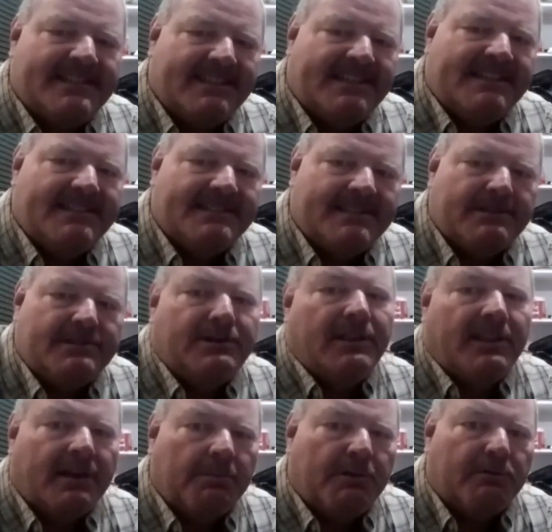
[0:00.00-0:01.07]
as I was doing a
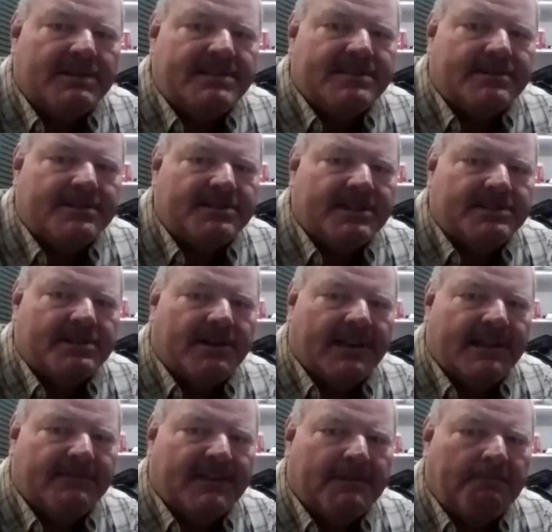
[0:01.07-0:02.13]
little bit of research
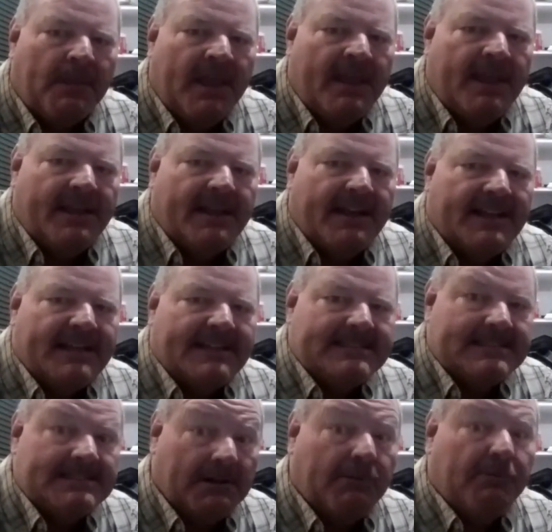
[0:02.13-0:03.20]
yesterday evening.
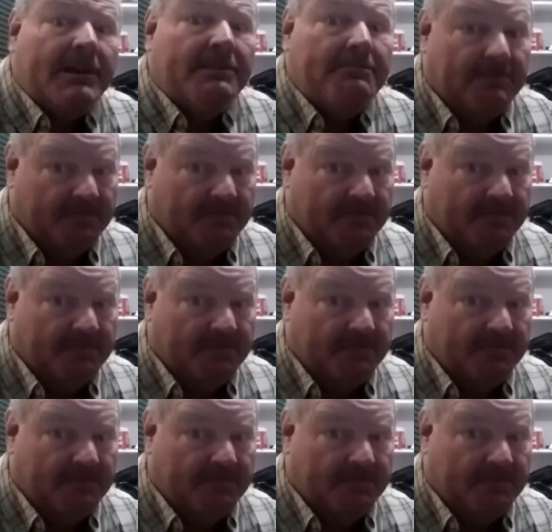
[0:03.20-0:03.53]
So anyway,